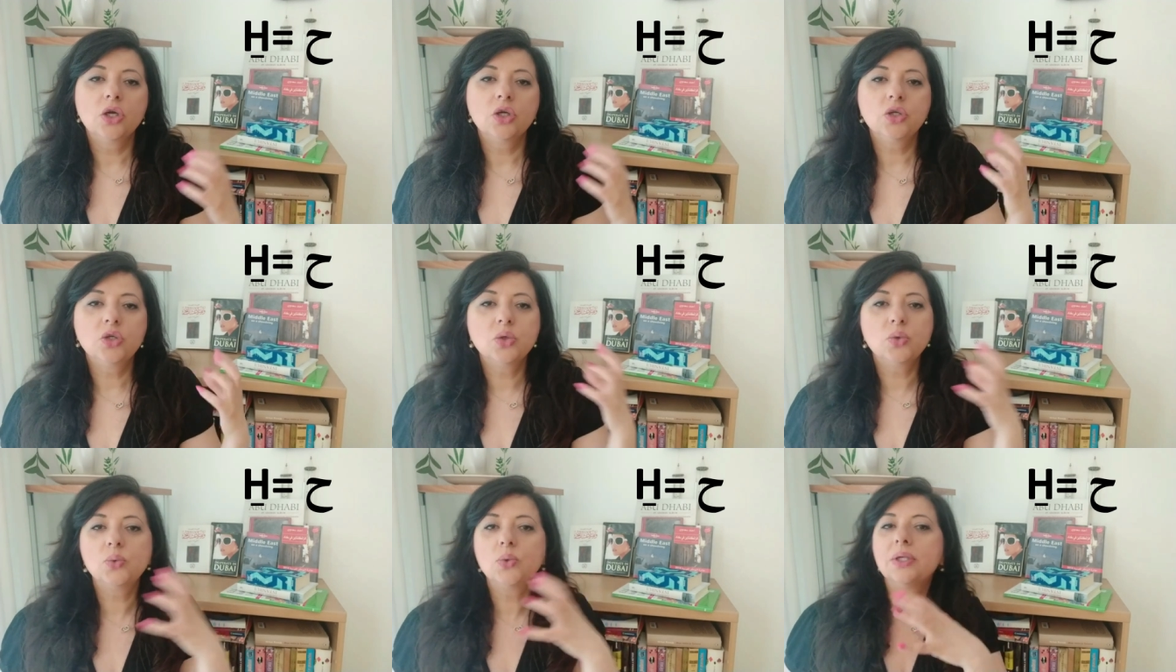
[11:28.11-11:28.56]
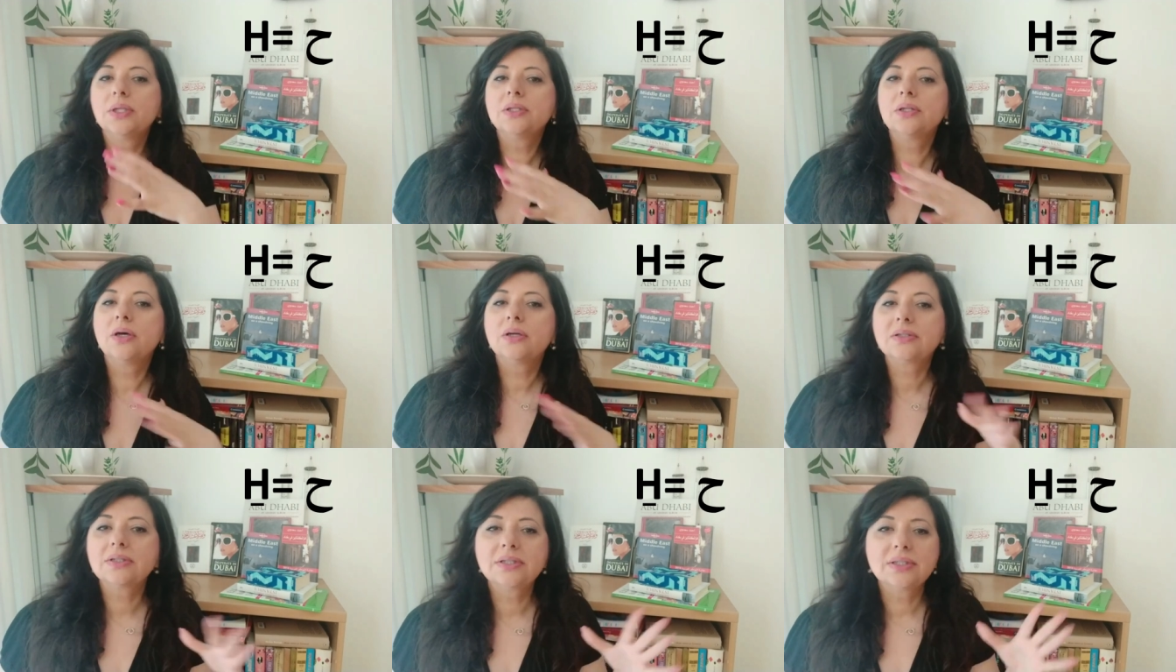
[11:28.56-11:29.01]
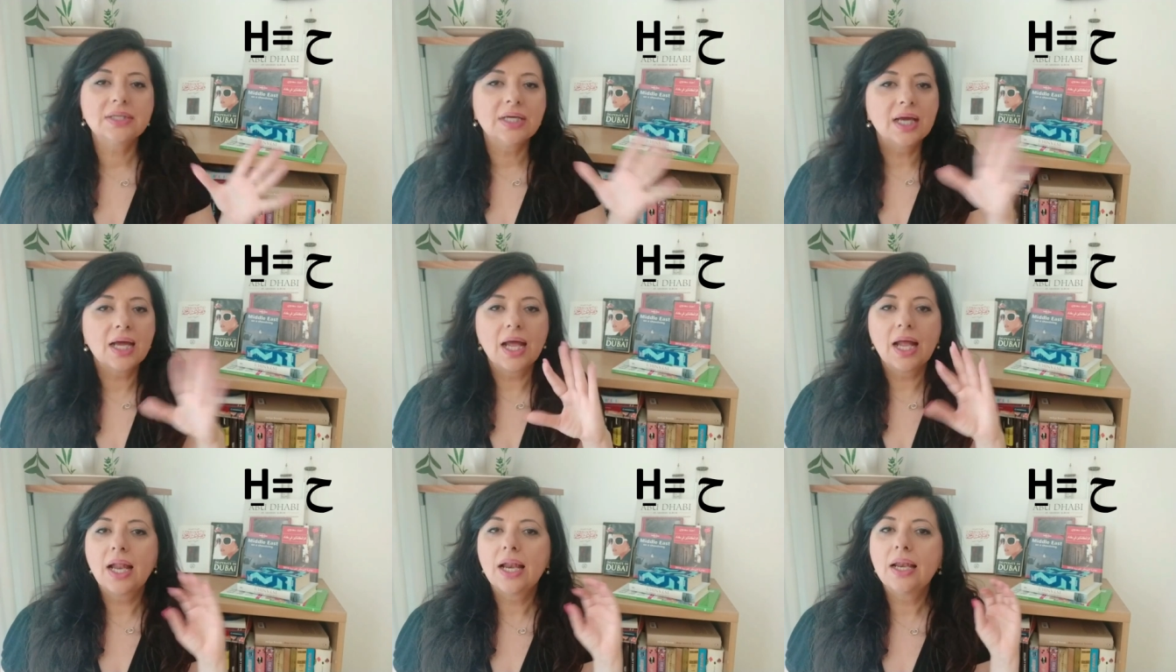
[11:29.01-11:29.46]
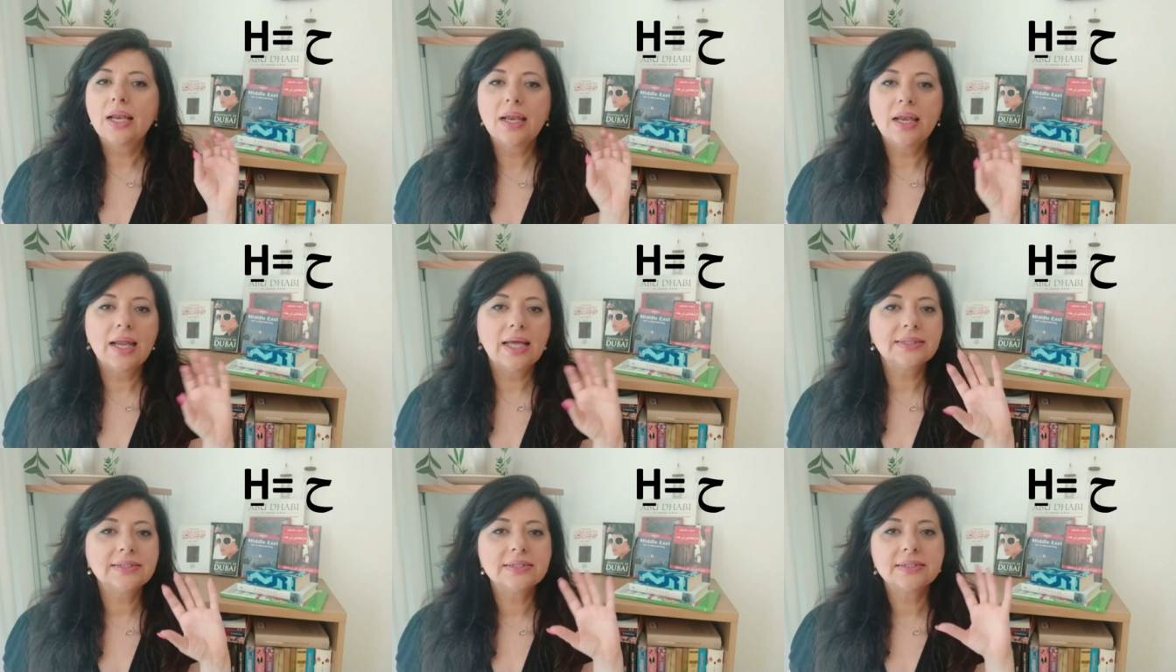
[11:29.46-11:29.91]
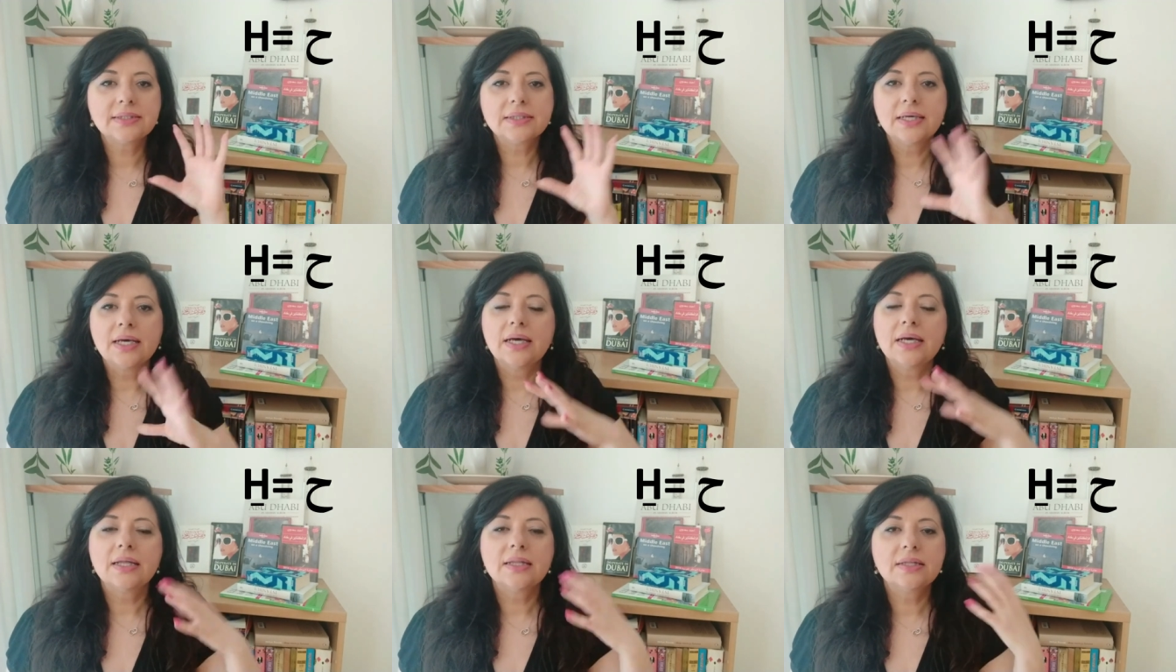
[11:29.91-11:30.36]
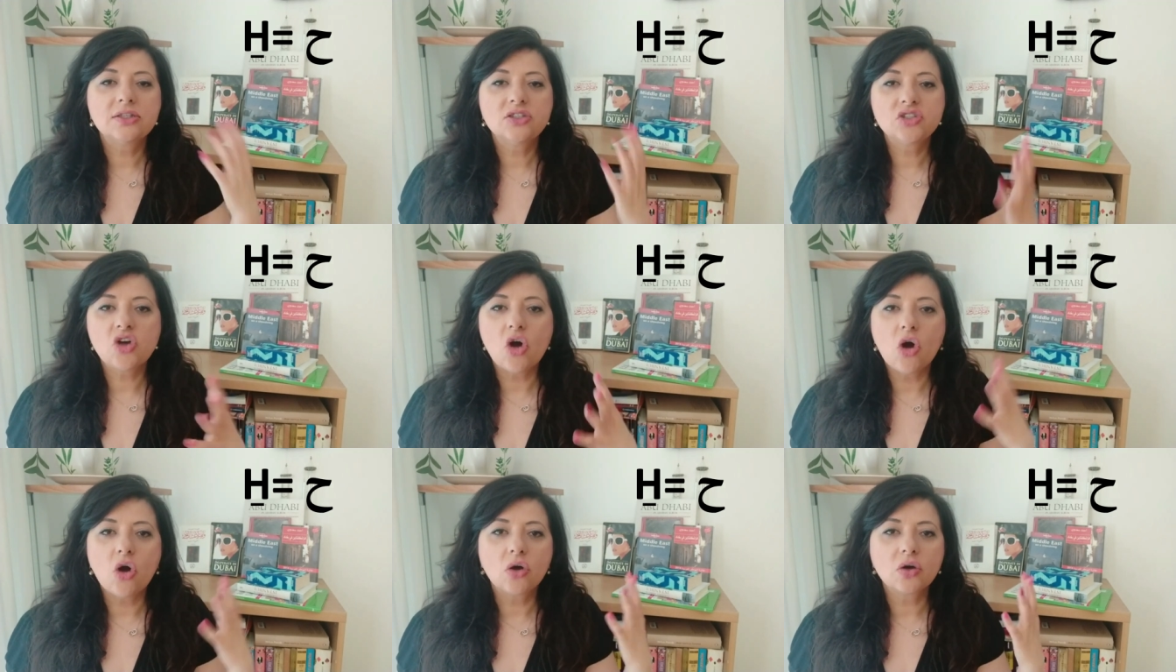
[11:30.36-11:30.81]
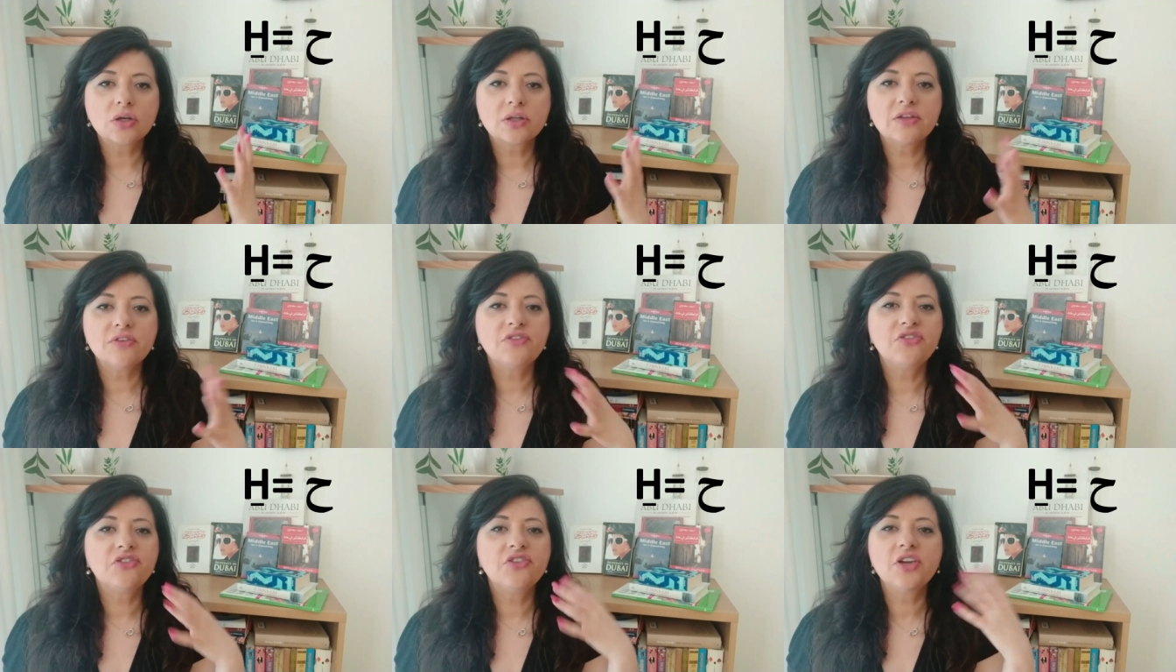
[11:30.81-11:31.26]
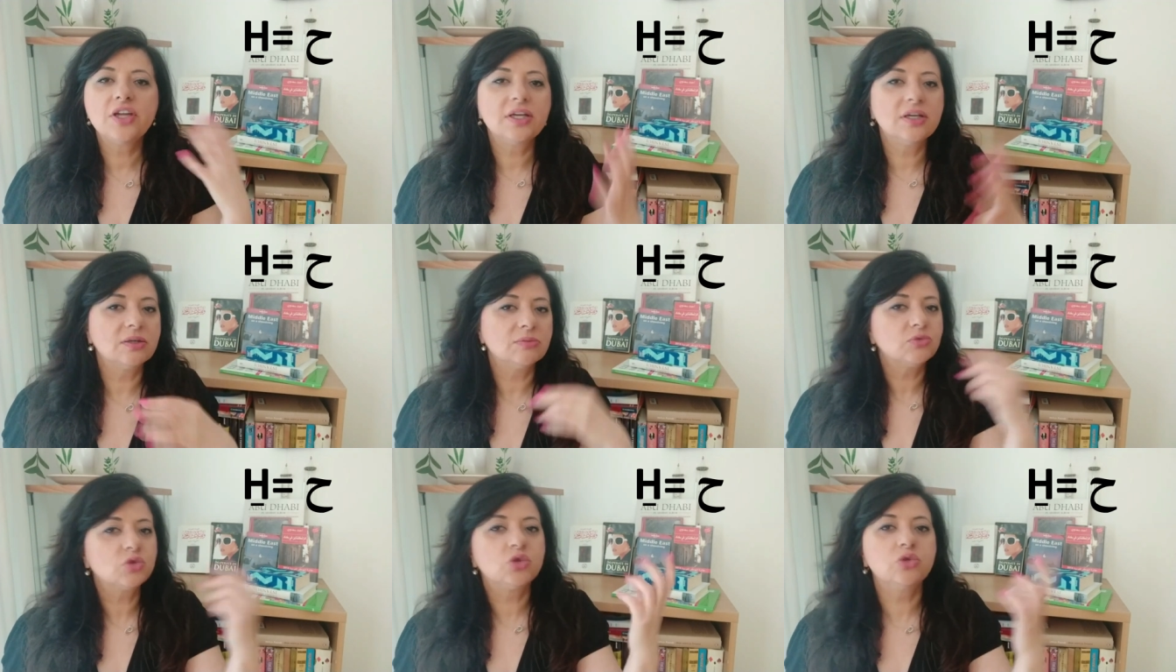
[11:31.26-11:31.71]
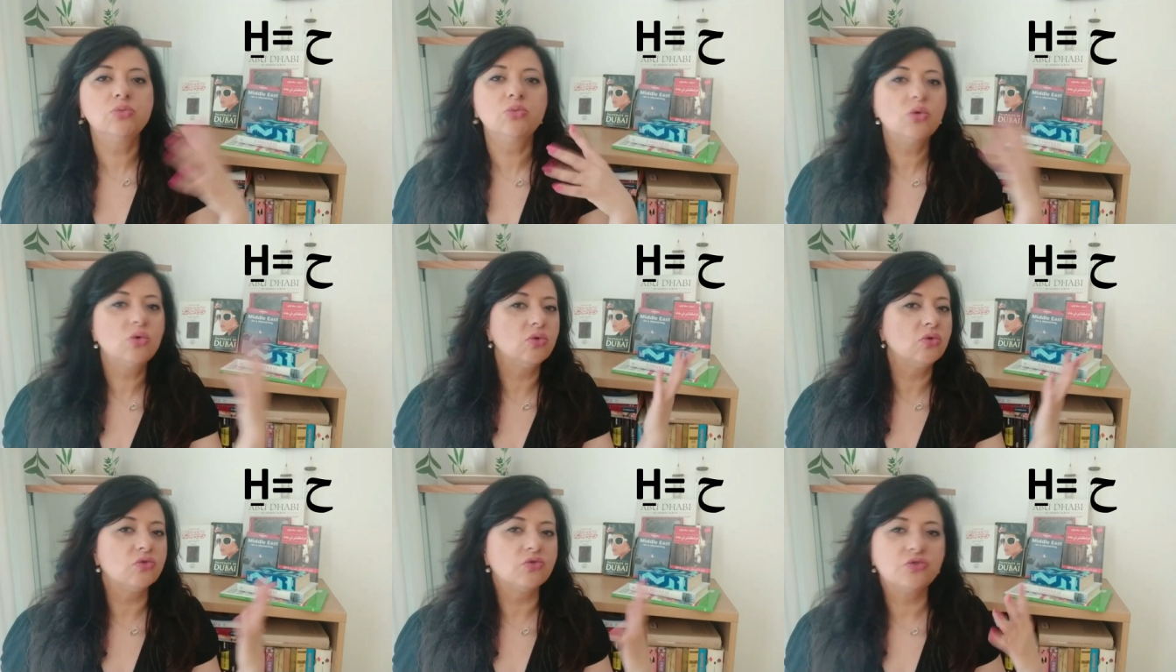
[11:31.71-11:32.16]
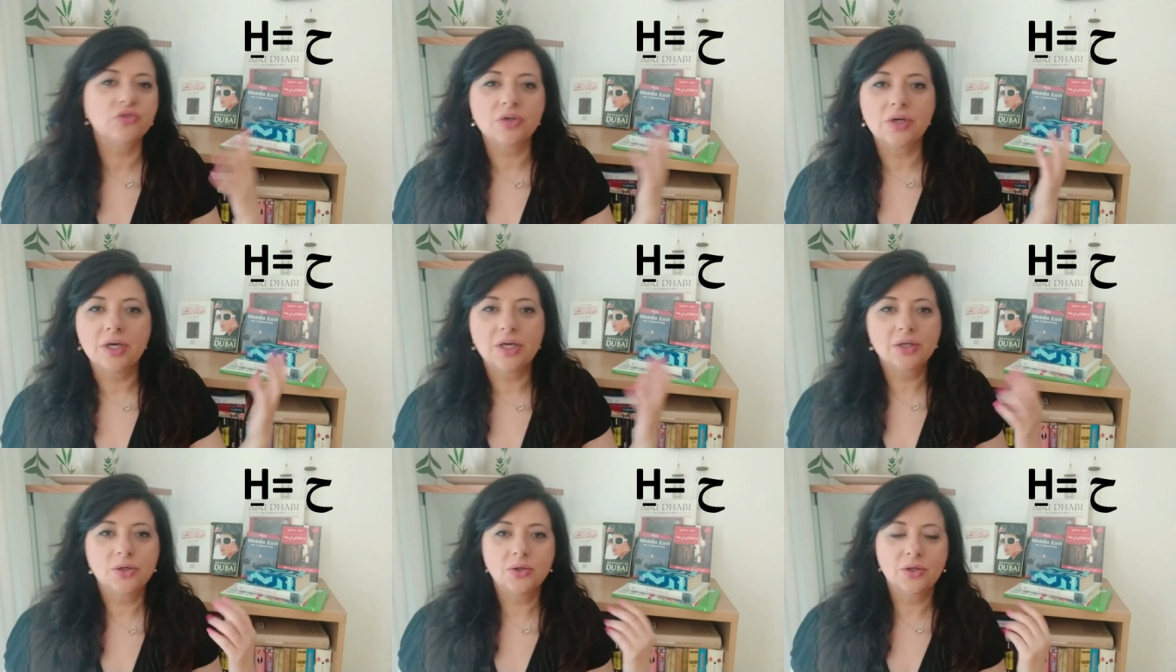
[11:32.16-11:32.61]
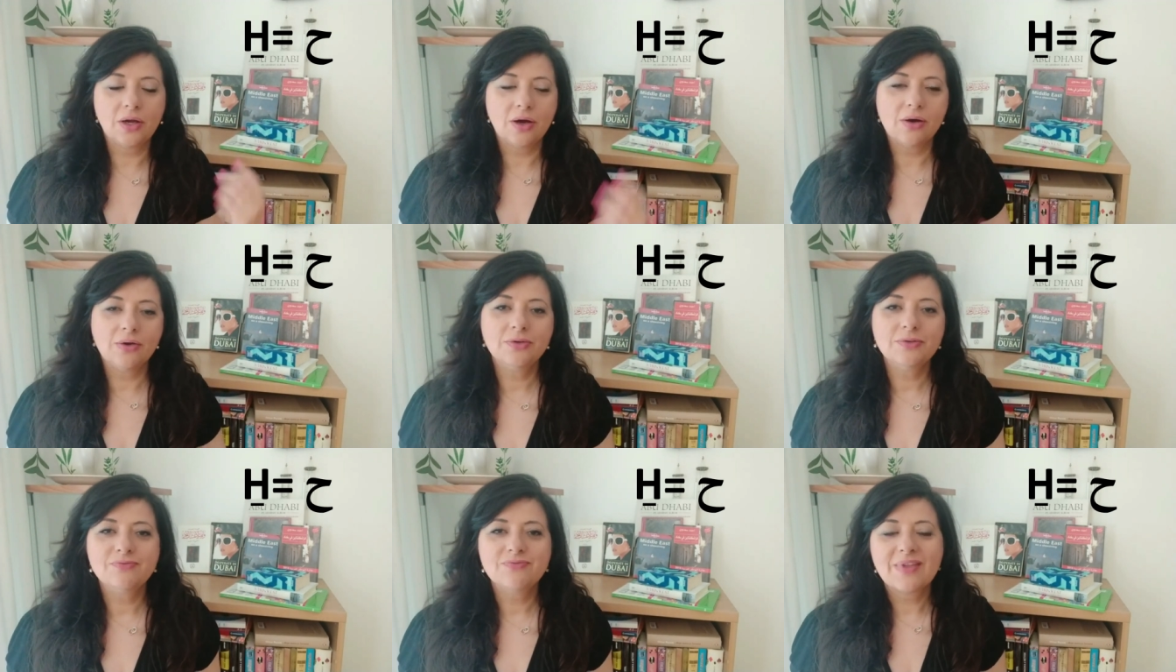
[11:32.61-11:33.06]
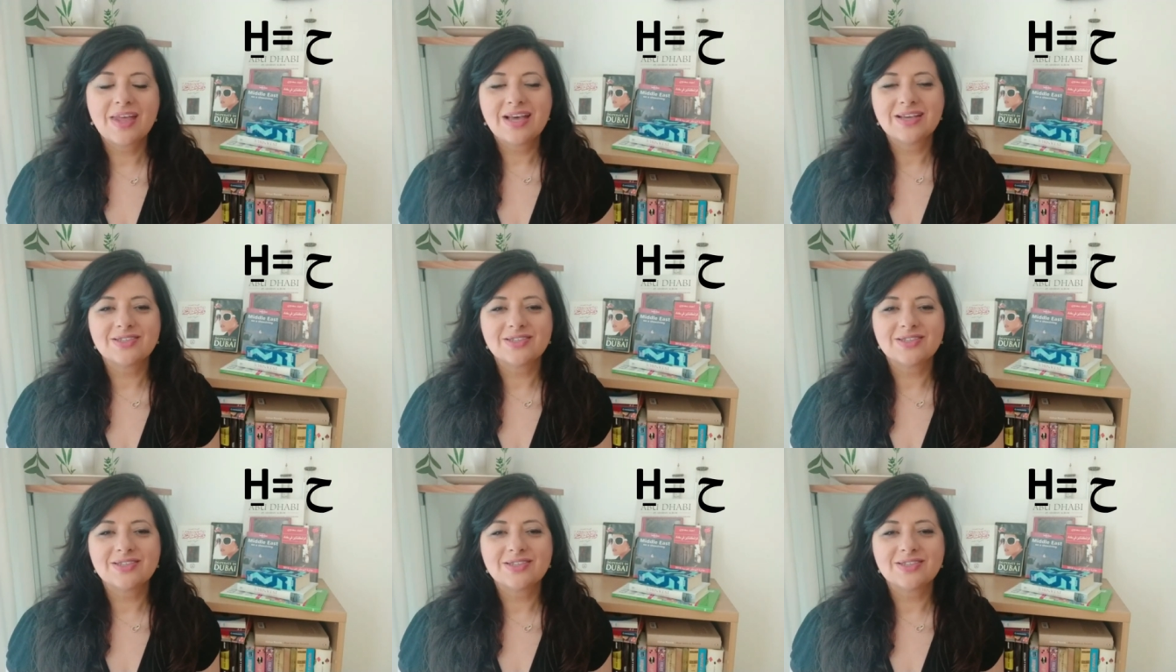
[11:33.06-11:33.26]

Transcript: you will not let the tongue the freedom to move, you know.